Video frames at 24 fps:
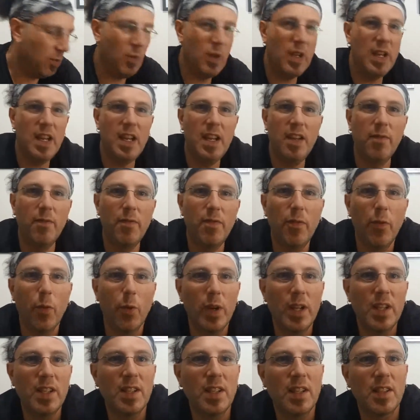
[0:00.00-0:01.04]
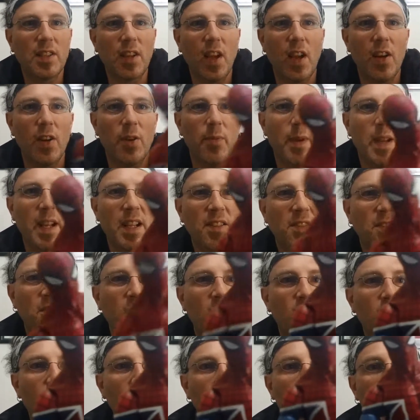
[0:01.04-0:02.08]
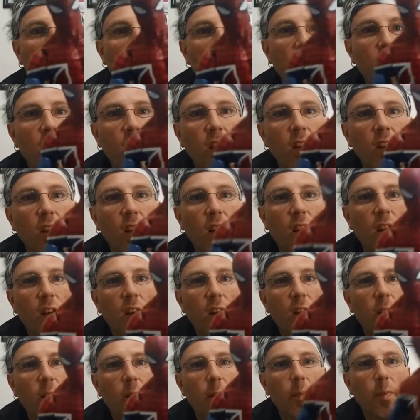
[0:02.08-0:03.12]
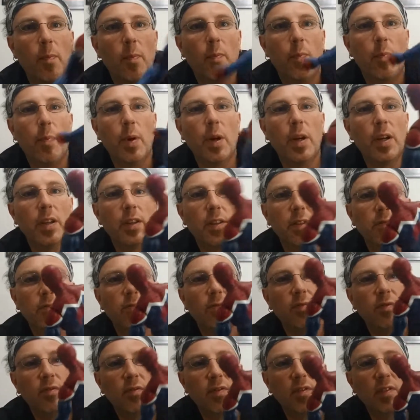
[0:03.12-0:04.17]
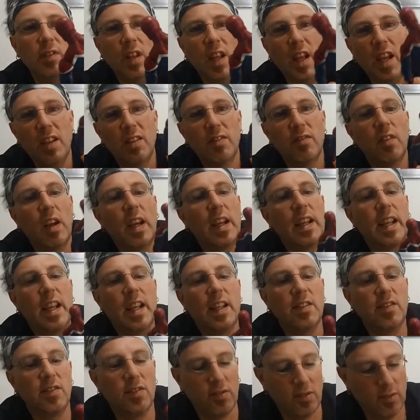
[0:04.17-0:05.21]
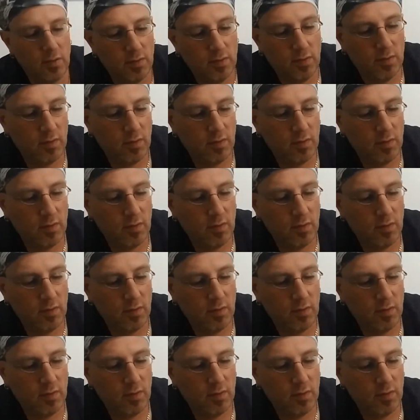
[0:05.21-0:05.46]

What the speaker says: we need 46 Iron Mans. But yeah, I guess